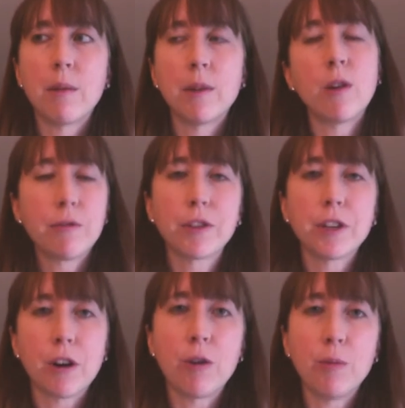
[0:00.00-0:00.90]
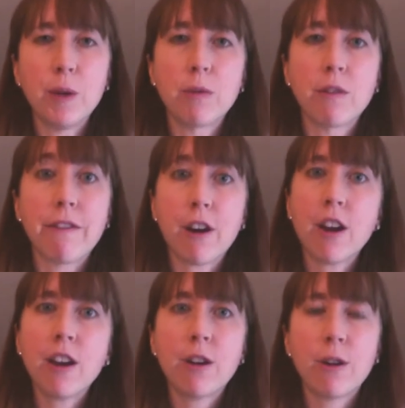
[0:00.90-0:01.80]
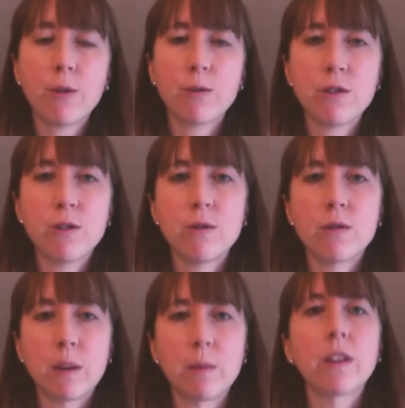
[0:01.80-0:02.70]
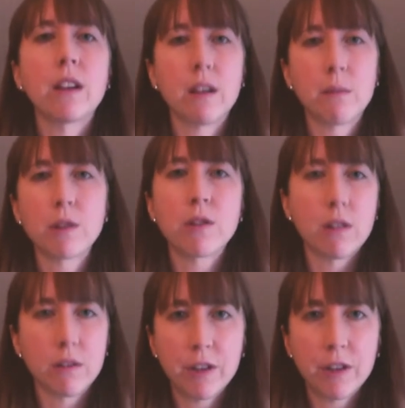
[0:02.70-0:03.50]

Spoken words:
and hopefully your OB would refer you to someone like a maternal fetal